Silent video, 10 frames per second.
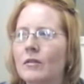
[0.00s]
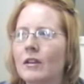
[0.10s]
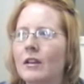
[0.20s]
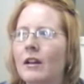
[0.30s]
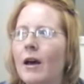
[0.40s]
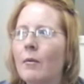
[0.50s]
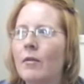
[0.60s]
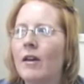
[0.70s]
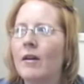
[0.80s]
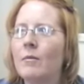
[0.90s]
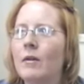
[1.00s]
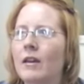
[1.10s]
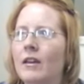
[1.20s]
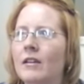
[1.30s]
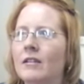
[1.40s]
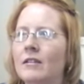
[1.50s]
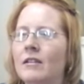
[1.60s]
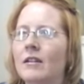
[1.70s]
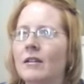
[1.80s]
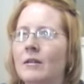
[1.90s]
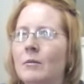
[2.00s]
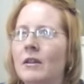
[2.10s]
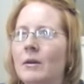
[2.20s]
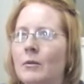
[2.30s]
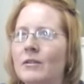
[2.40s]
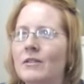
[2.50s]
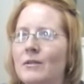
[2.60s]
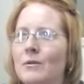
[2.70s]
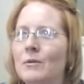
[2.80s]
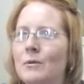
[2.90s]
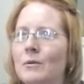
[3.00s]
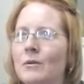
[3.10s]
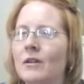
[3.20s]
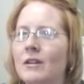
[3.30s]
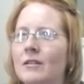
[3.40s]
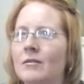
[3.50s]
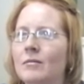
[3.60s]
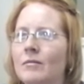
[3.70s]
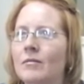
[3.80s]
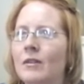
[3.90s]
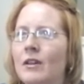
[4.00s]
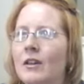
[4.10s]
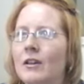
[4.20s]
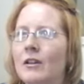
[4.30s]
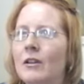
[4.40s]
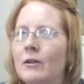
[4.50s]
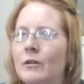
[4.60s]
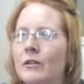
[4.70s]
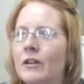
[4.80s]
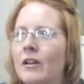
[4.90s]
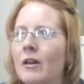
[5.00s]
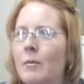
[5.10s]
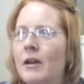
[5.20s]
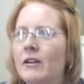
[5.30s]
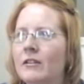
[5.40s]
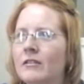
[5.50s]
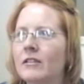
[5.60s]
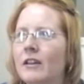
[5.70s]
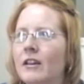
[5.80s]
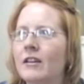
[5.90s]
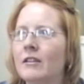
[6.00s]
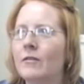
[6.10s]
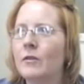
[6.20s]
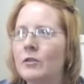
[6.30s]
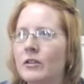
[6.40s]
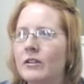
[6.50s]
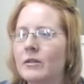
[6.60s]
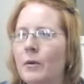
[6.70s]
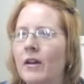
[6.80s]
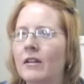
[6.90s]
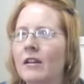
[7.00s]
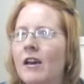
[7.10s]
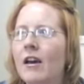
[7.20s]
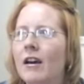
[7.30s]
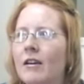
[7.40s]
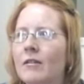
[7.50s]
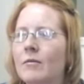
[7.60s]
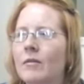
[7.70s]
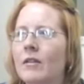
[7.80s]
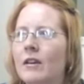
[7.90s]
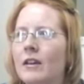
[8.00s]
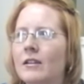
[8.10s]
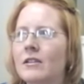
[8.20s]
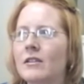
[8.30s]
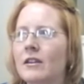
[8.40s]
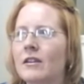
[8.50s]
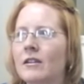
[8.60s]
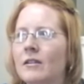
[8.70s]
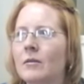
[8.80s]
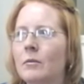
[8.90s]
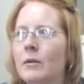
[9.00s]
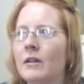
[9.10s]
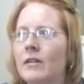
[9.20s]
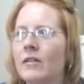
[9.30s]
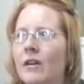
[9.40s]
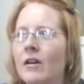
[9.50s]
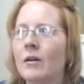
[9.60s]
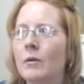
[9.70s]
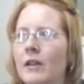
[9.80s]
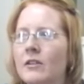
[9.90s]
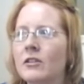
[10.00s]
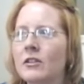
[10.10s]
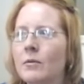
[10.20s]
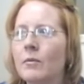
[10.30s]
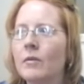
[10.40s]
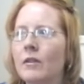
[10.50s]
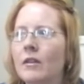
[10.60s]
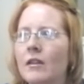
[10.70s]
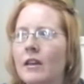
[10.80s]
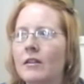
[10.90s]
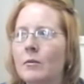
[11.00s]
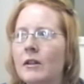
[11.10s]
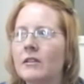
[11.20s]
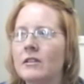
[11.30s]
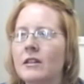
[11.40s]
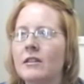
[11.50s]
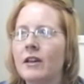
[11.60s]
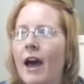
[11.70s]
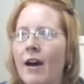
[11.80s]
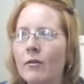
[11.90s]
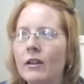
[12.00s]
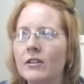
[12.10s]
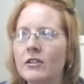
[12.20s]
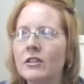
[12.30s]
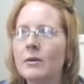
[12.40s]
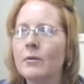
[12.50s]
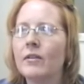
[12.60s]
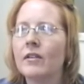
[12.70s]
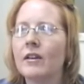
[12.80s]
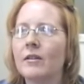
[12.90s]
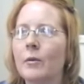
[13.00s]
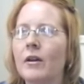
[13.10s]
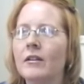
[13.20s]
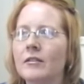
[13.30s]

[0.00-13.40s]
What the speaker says: it'll help them in being able to learn a lot better in the future as well. It builds a relationship, like the ability to have relationships as well.